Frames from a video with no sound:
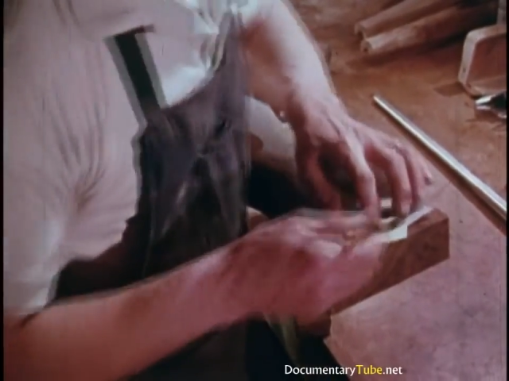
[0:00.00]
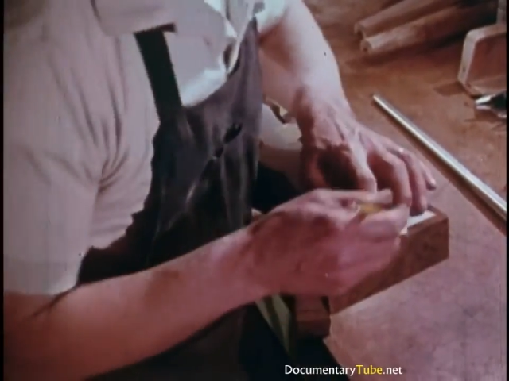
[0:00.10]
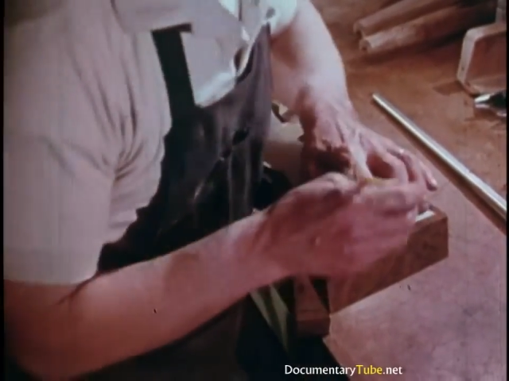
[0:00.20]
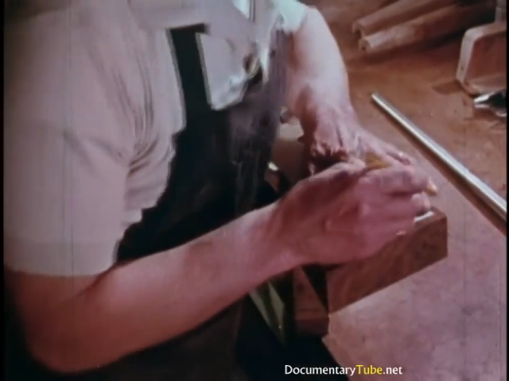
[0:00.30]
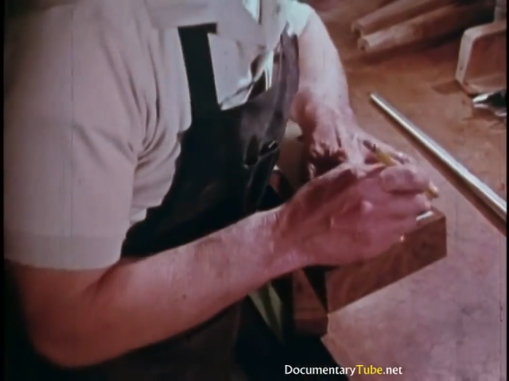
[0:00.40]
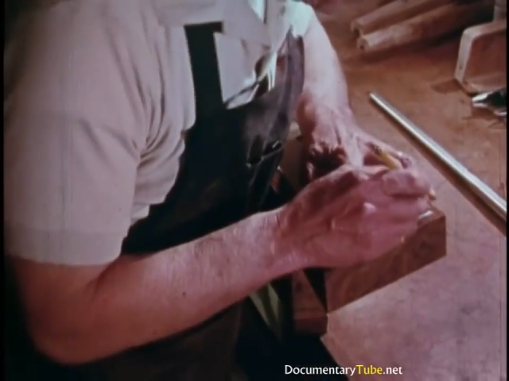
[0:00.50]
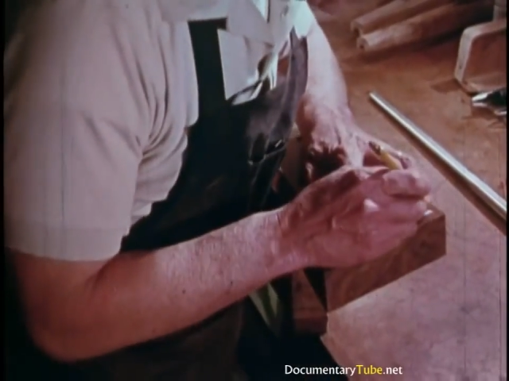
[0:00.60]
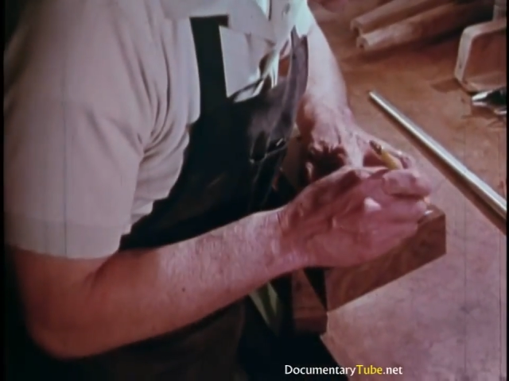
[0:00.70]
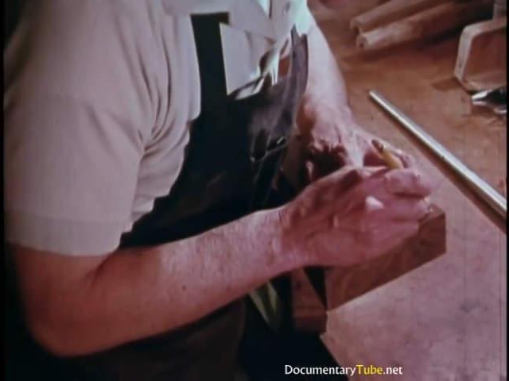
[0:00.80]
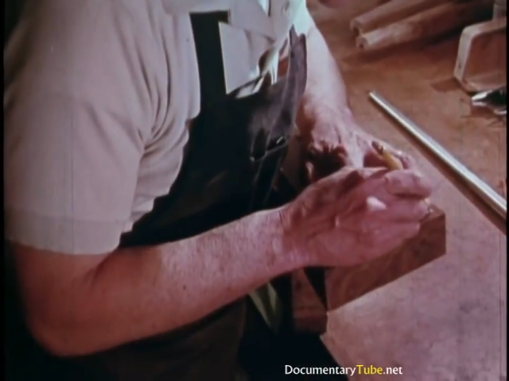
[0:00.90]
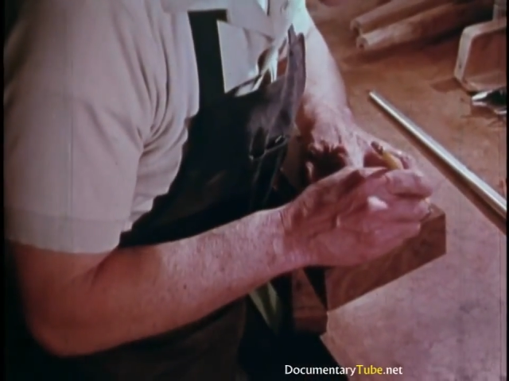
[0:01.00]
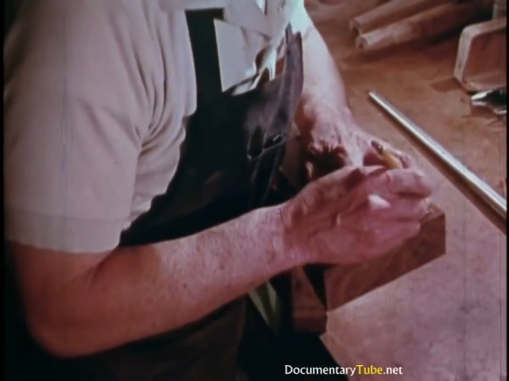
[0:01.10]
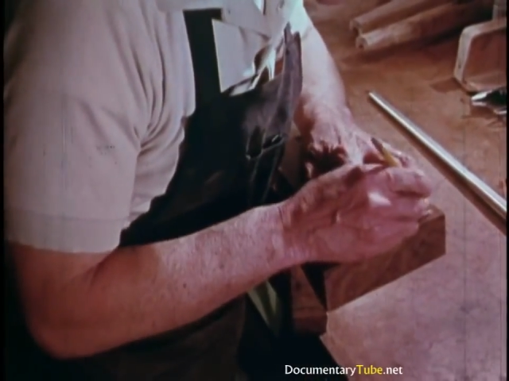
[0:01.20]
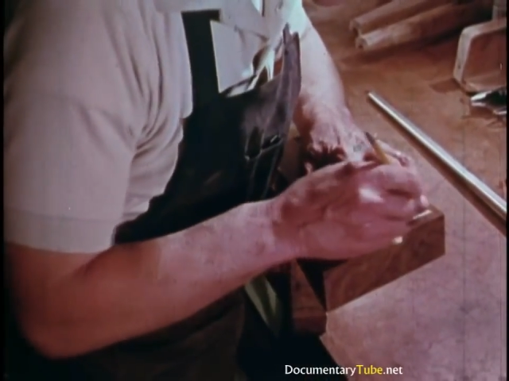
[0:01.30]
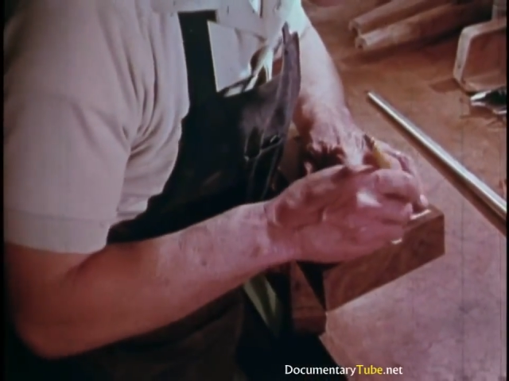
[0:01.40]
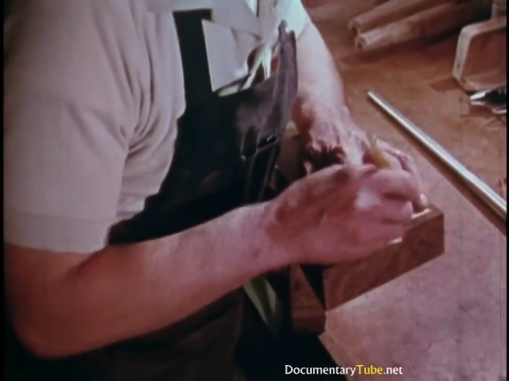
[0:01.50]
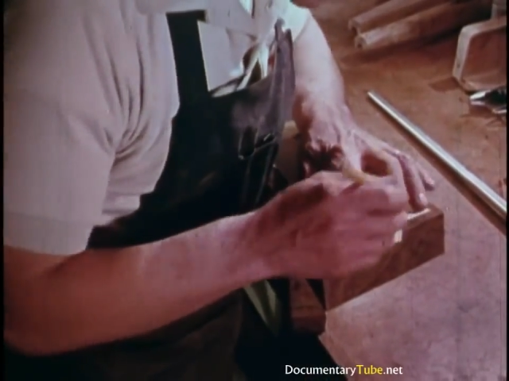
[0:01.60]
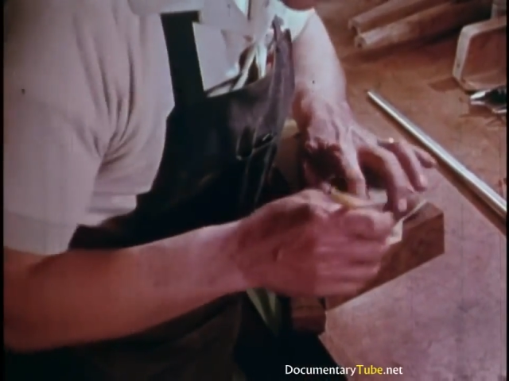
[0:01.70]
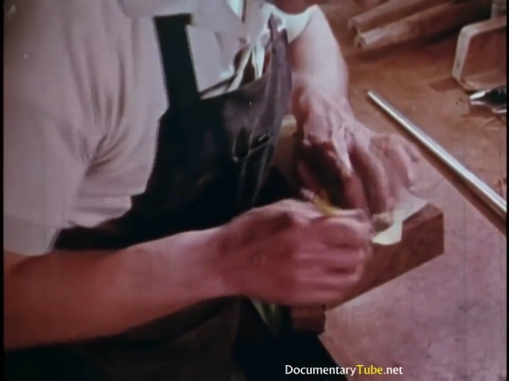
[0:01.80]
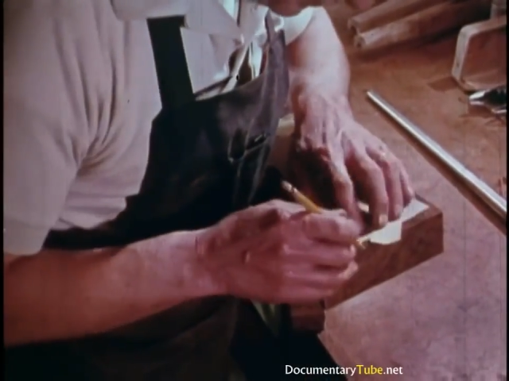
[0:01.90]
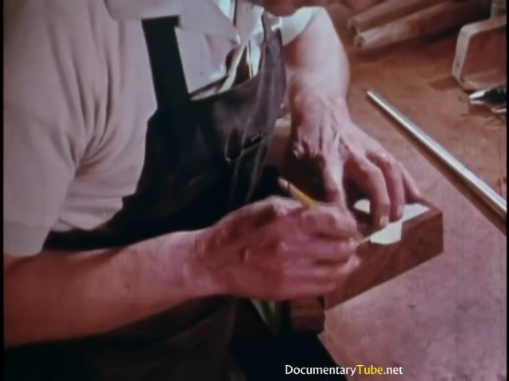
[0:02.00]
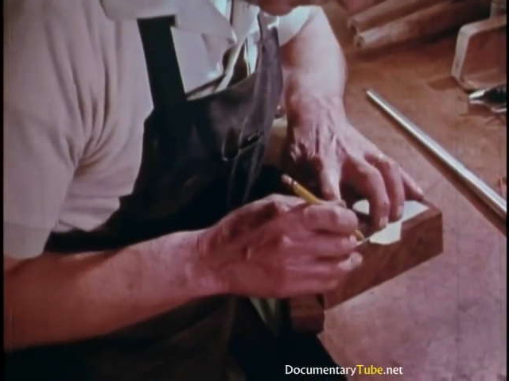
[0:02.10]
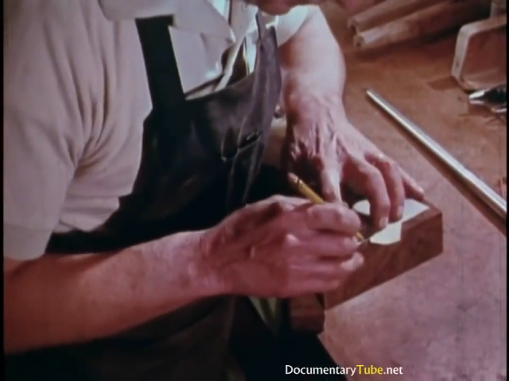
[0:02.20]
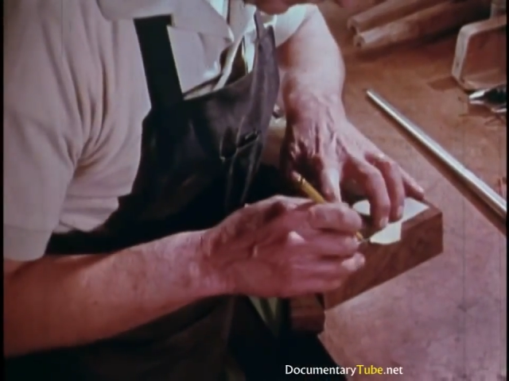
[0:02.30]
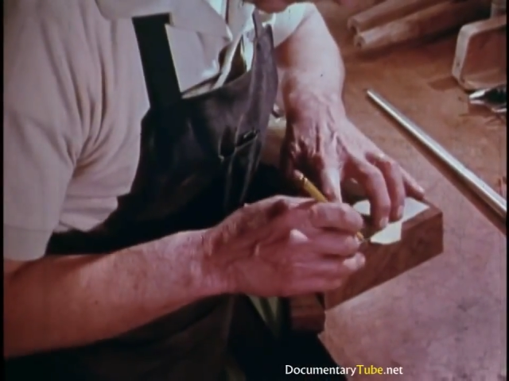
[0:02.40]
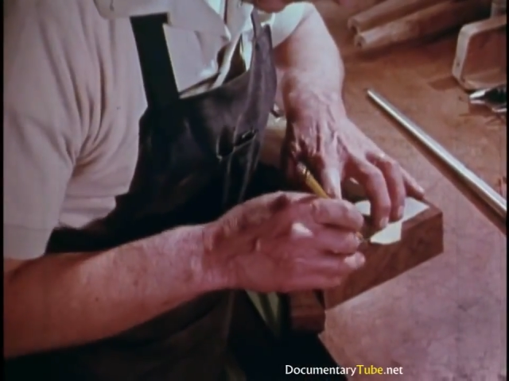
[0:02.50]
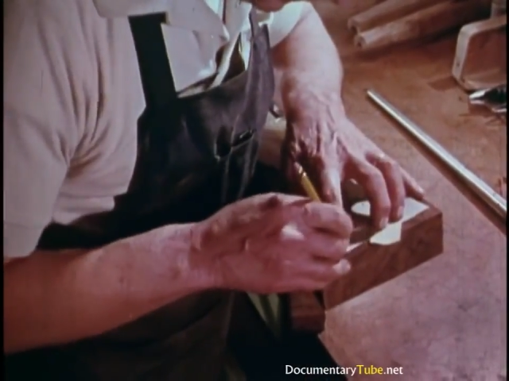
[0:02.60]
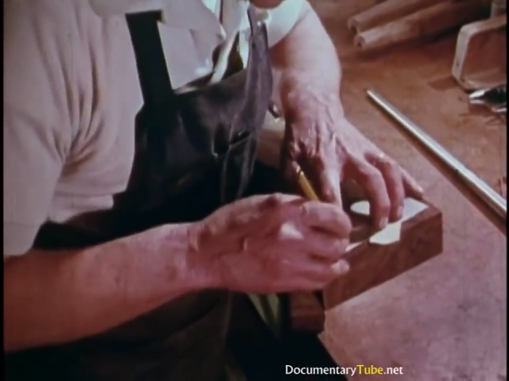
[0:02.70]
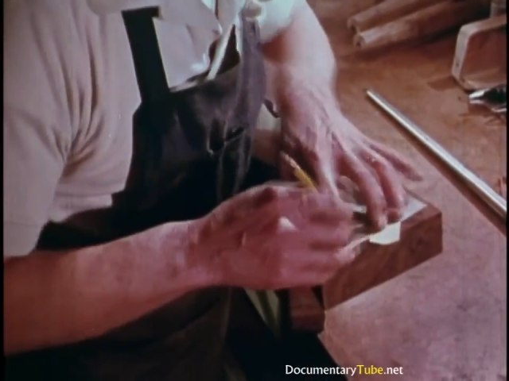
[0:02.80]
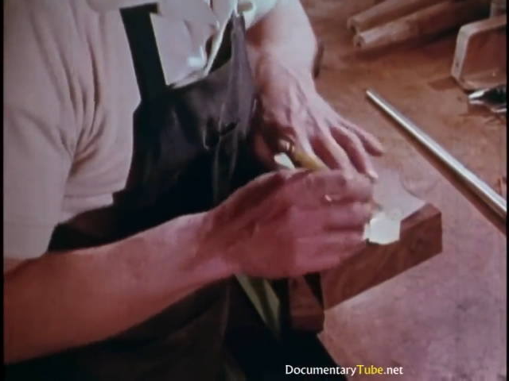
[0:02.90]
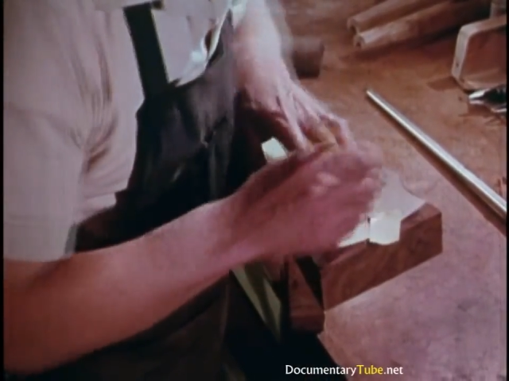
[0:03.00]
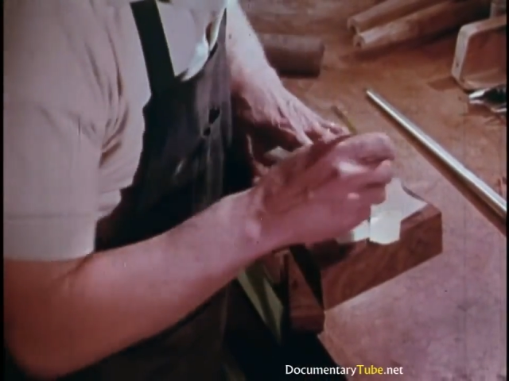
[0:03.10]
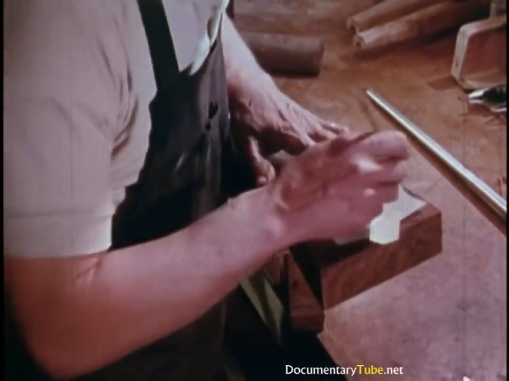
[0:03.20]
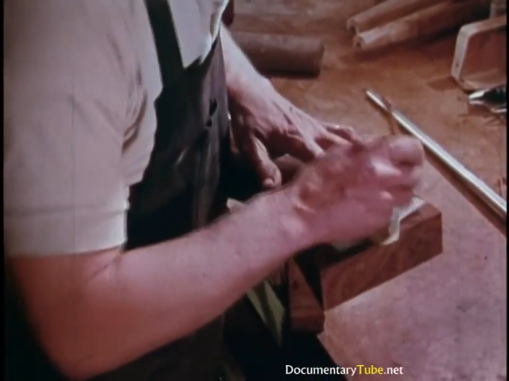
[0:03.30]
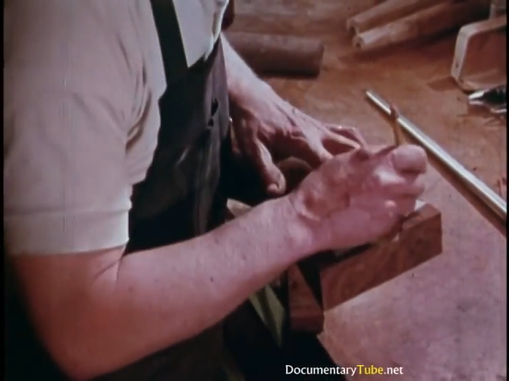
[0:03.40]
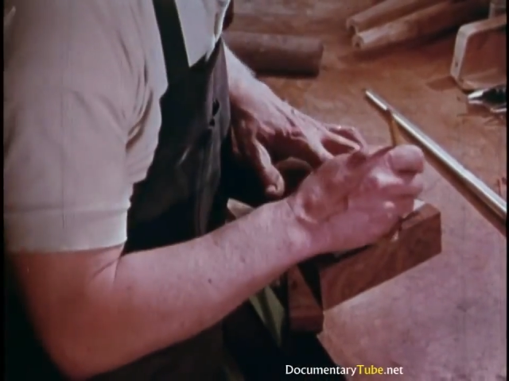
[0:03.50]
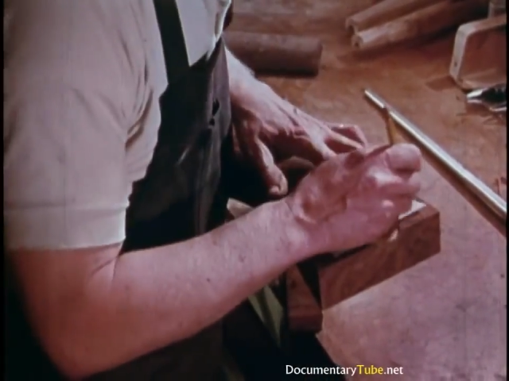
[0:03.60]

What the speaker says: Nobody's mouth can be seen.